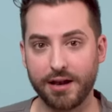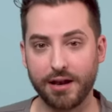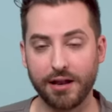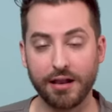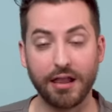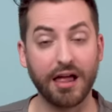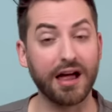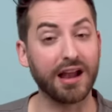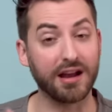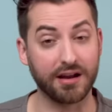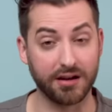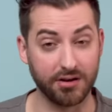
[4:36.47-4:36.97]
And a
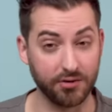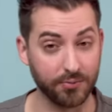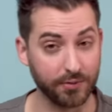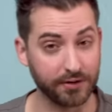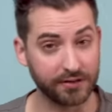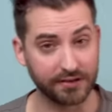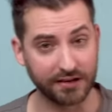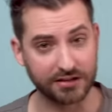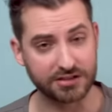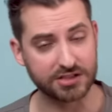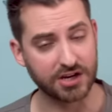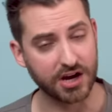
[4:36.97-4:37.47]
lot of
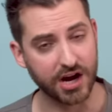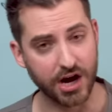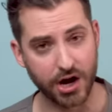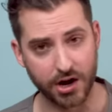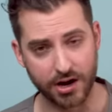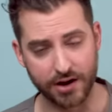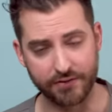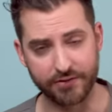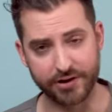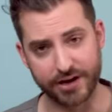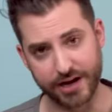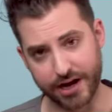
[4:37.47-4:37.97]
humans get
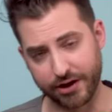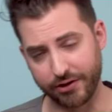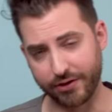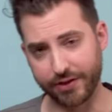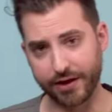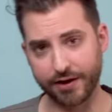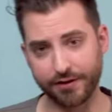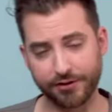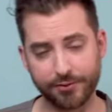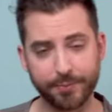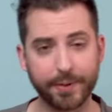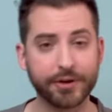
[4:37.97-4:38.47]
tired every now
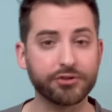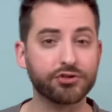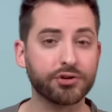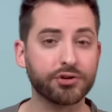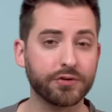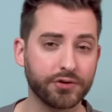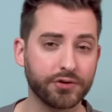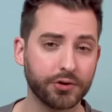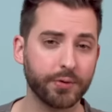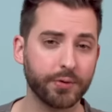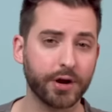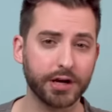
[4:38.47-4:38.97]
and then,
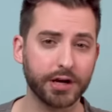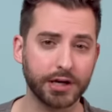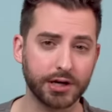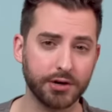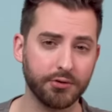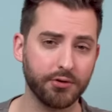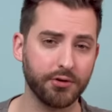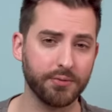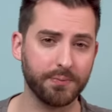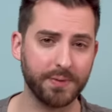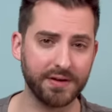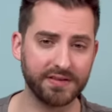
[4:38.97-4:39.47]
especially if you're running
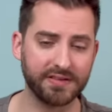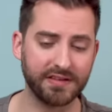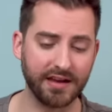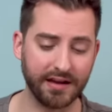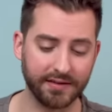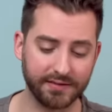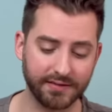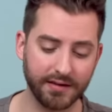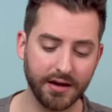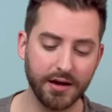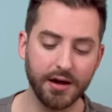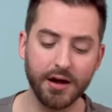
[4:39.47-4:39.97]
your own
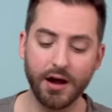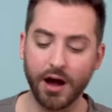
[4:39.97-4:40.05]
business.